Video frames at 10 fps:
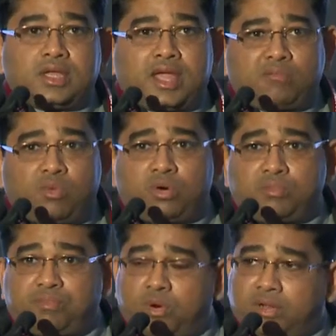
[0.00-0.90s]
And more
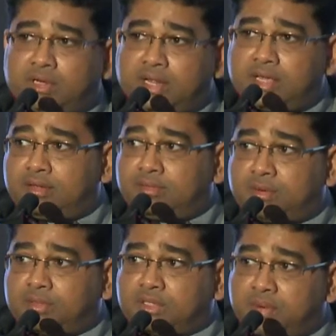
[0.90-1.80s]
importantly,
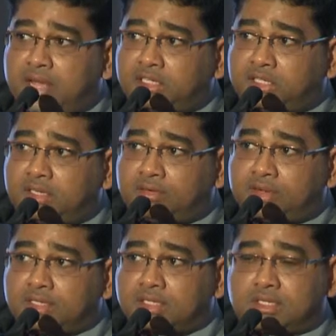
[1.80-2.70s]
from a supply chain
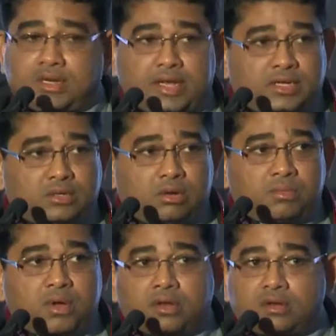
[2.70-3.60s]
risk, like I
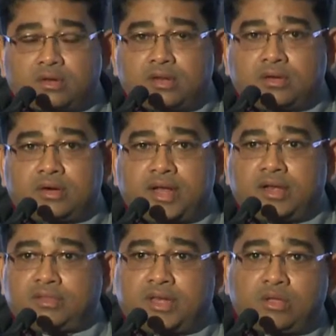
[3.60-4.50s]
talked about it earlier, end
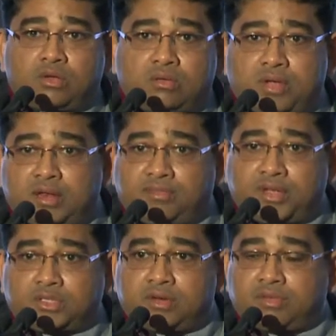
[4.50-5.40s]
of the day you can
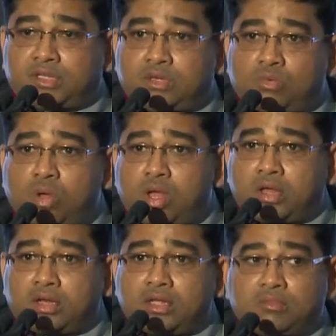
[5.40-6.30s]
manufacture everything you
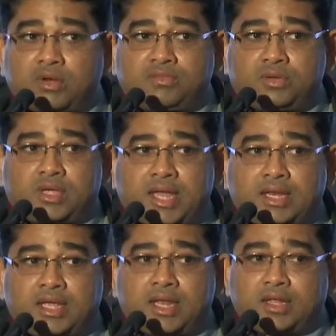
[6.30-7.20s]
want, but if you
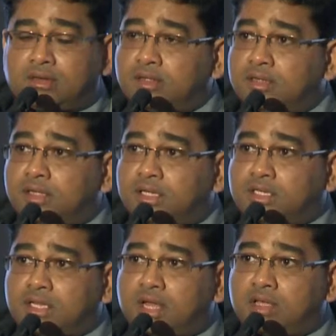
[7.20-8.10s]
can't get it in
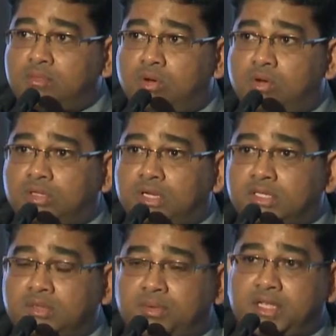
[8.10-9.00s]
time or there
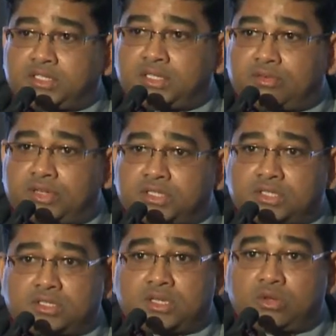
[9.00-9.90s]
are supply chain
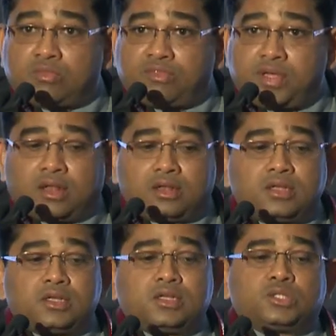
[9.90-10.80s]
risks, then you have failed.
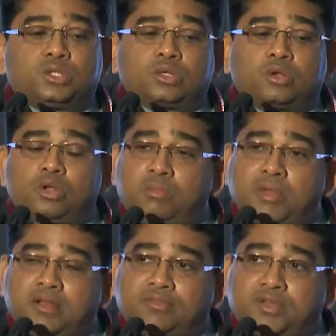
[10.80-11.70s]
So the global
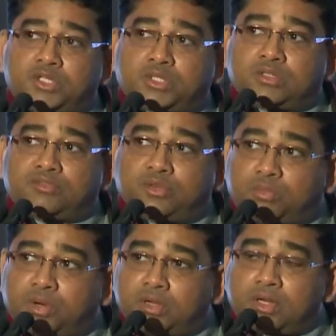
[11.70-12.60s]
manufacturing
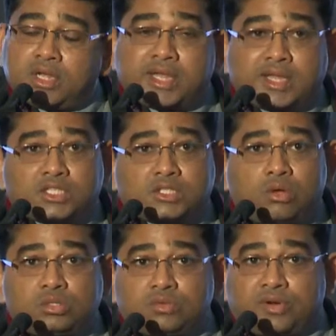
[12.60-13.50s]
footprint is
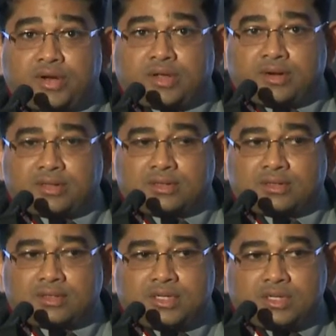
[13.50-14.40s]
also very
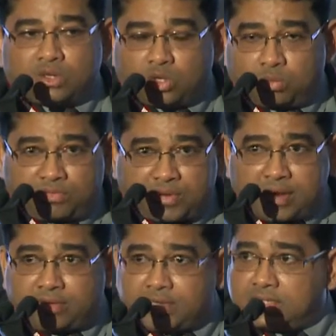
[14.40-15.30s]
critical.
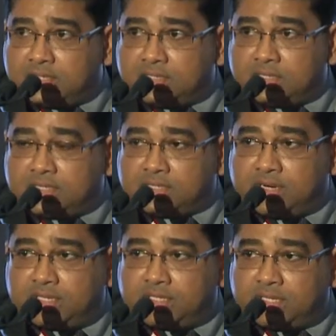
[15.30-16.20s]
GlobalFoundries
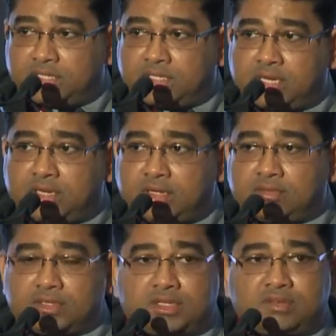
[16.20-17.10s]
strategic
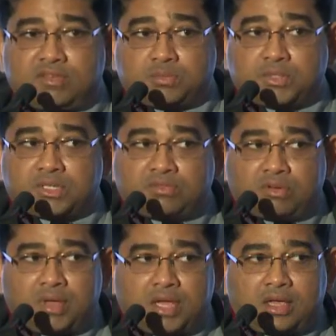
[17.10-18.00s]
initiatives and the investments that
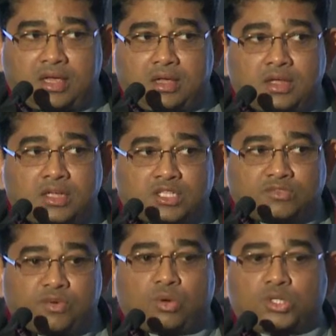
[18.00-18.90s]
we're making is
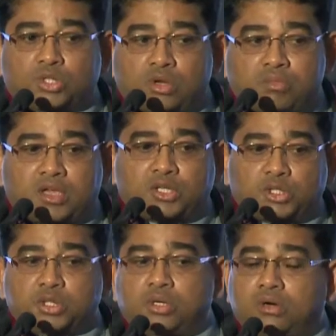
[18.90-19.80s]
focused on making
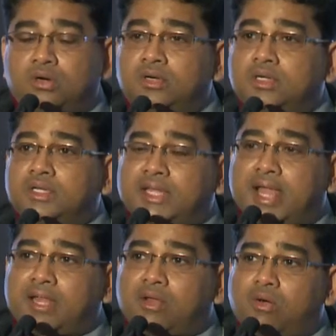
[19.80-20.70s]
sure
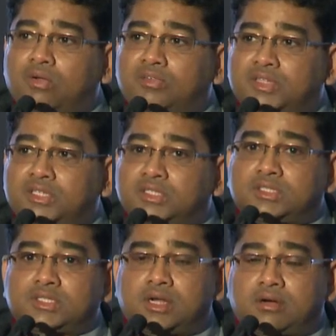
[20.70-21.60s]
that all of
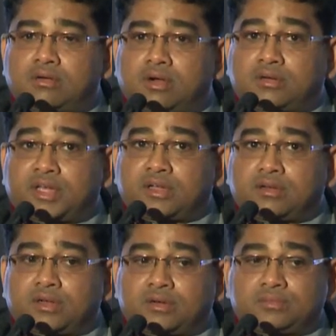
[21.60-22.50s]
these are taken
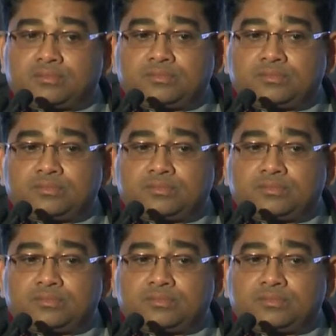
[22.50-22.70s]
care of.